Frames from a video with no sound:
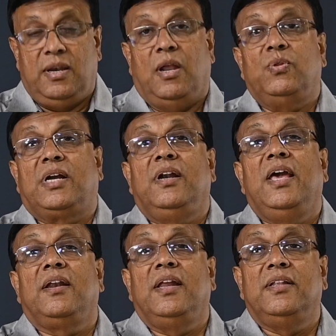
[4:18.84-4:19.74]
Now, the,
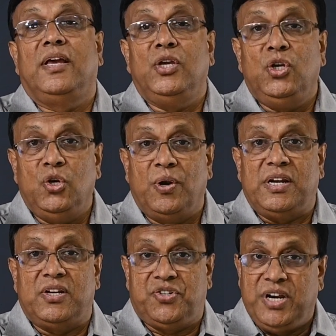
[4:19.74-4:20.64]
clearly the
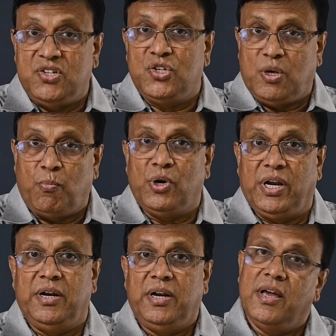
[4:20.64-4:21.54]
United States is
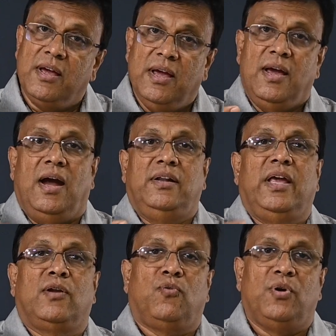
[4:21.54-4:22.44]
supporting India and
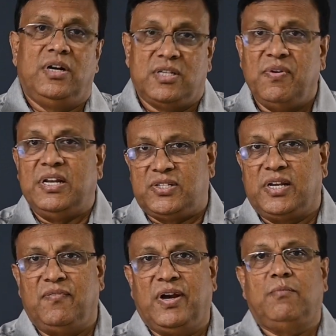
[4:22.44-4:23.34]
therefore it is a very
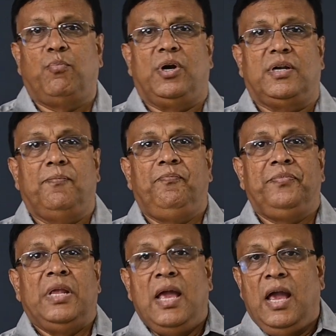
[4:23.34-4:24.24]
significant point.
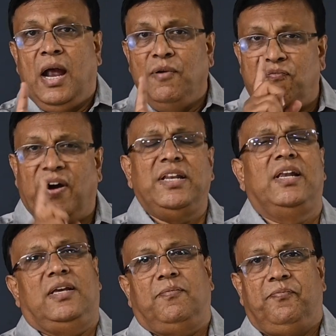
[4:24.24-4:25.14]
And
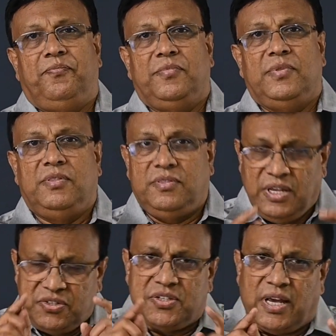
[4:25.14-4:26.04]
finally,
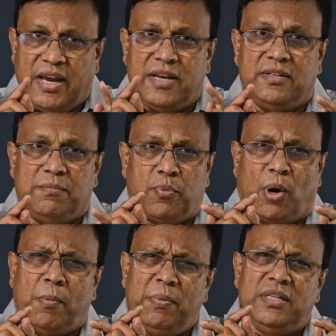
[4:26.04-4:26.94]
this is again
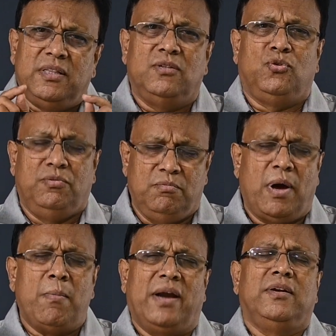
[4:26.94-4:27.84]
probably in
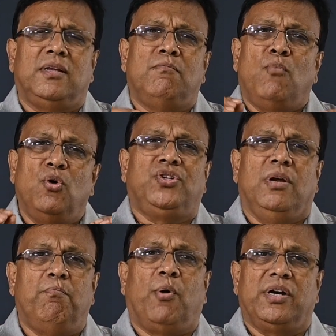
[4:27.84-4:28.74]
my mind the most
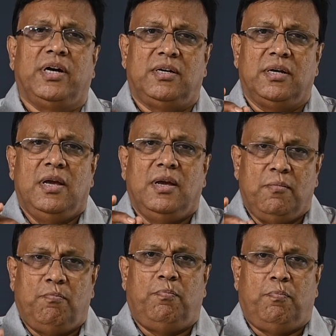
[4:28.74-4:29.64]
important
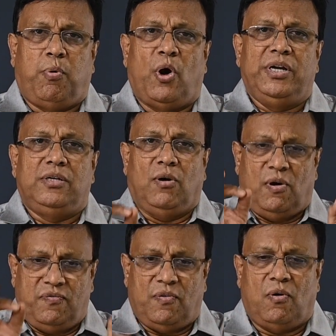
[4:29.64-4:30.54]
point
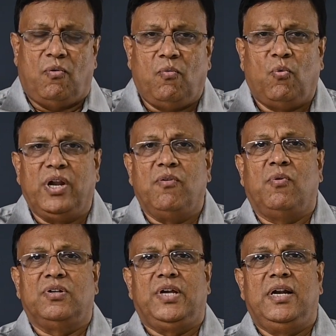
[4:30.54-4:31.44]
of whatever
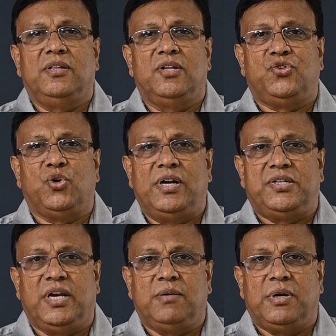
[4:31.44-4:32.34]
was said in this joint
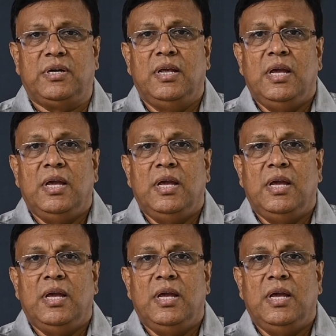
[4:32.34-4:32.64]
statement.